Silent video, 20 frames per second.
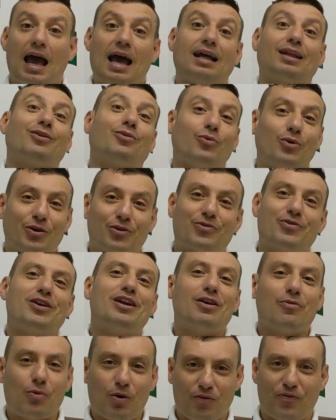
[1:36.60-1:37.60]
and we
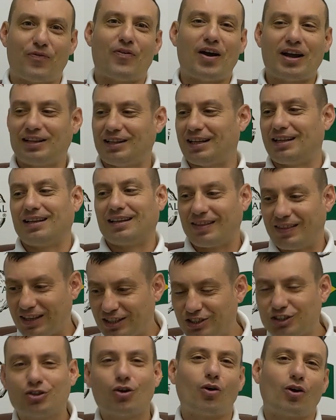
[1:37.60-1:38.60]
really we find it the
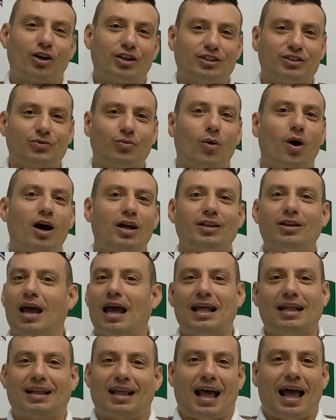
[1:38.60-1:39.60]
strongest one,
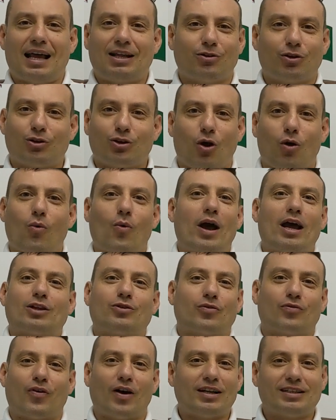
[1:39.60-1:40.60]
and I don't know where
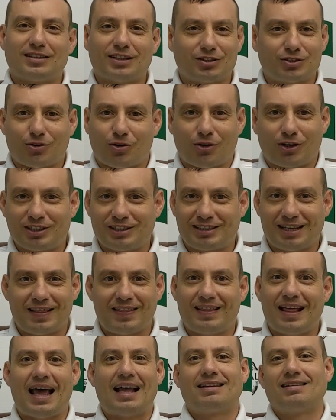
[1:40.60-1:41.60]
to find the strongest
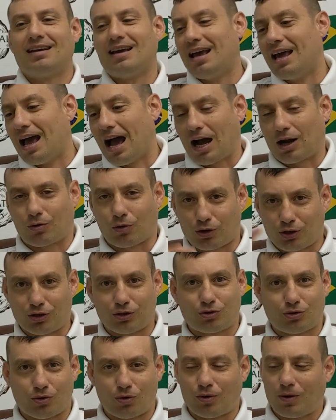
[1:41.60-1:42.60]
than that
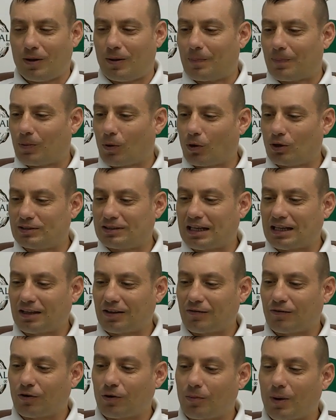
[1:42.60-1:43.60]
according to all that
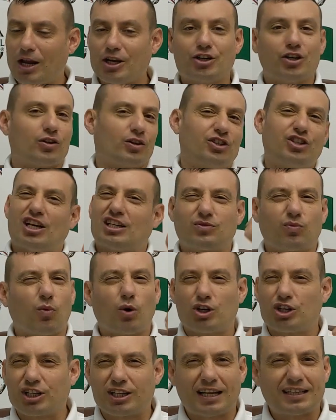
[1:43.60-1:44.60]
information. Just
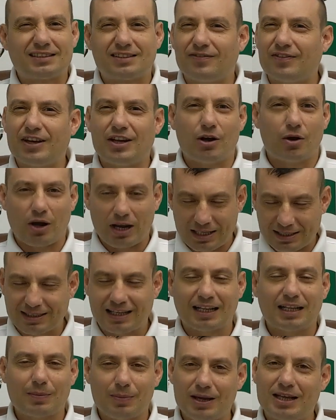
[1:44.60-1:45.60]
watch last video, it's
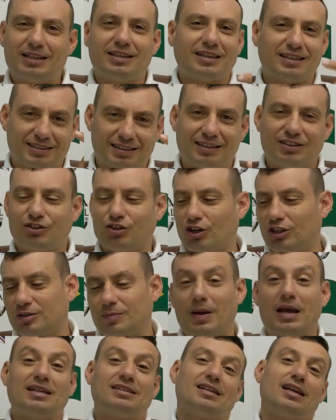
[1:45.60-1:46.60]
gonna be interesting,
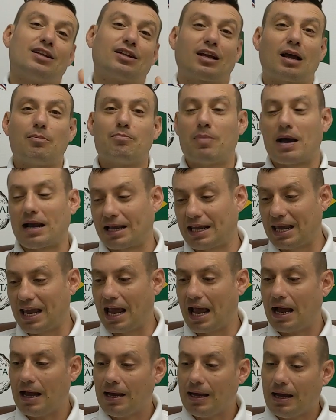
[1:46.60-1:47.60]
trust me, and then come back
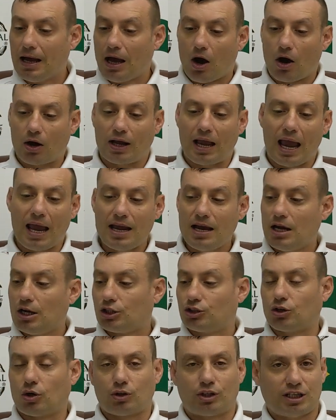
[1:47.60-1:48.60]
here. Okay,
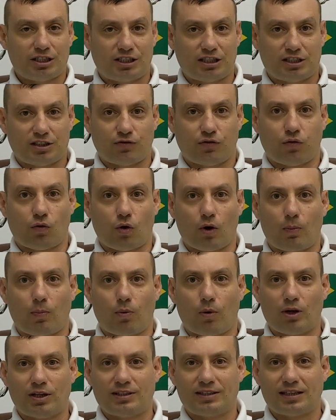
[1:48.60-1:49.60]
so this is four
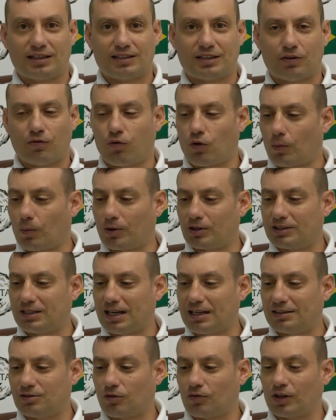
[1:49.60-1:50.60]
point six four
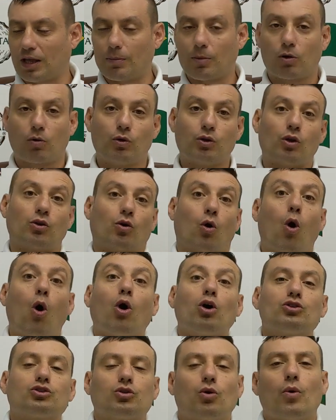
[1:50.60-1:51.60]
percent of thymoquinone.
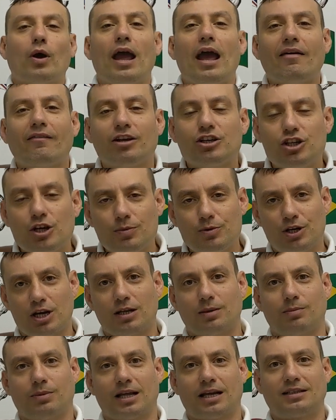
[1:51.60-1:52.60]
Also we have
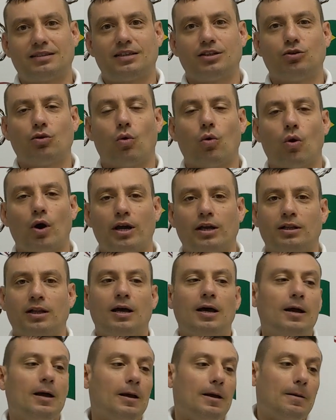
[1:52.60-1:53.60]
Egyptian black seed oil
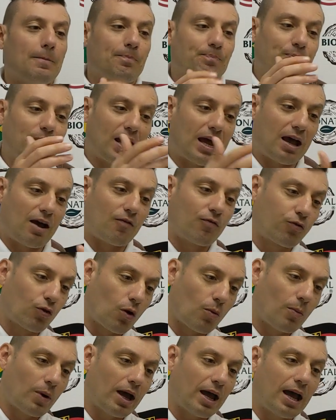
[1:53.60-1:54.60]
uh,
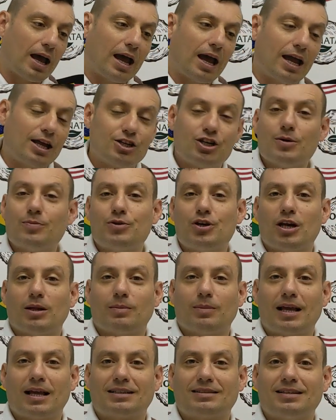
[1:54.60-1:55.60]
from Uh,
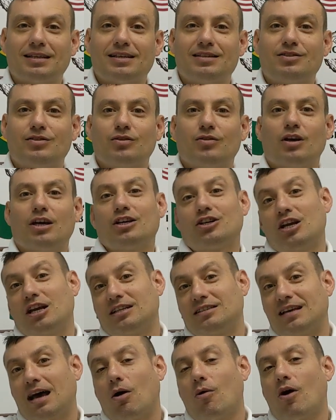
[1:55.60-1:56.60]
Egyptian black seeds.
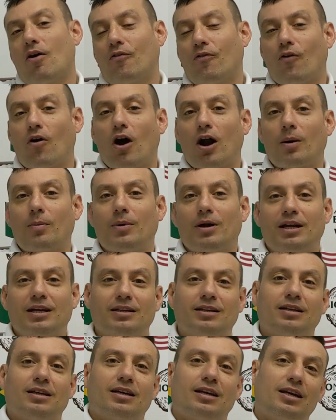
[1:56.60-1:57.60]
It's our farm
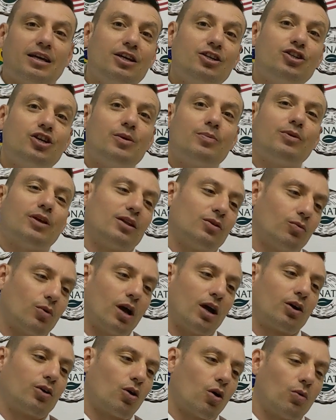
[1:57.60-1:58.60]
in Egypt and we
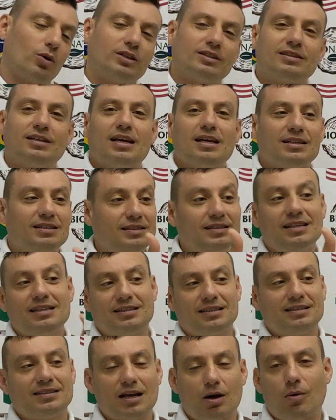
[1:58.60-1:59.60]
are growing seeds.
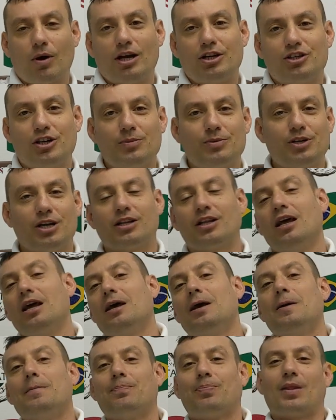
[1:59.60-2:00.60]
This is our Egyptian uh,
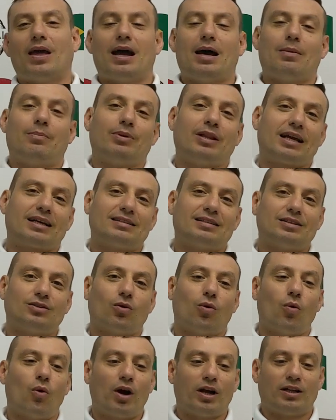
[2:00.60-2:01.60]
black seed
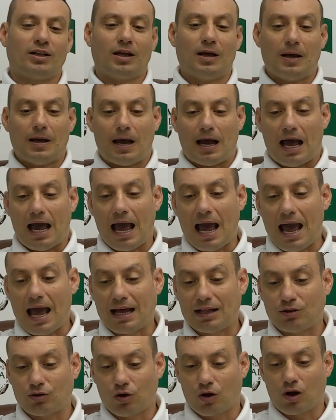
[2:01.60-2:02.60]
oil,
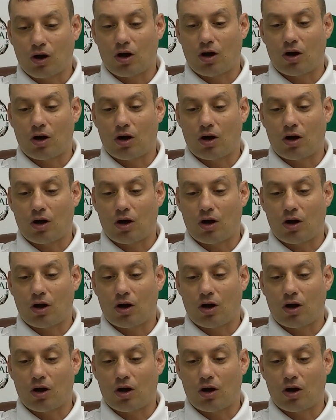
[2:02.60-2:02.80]
and uh,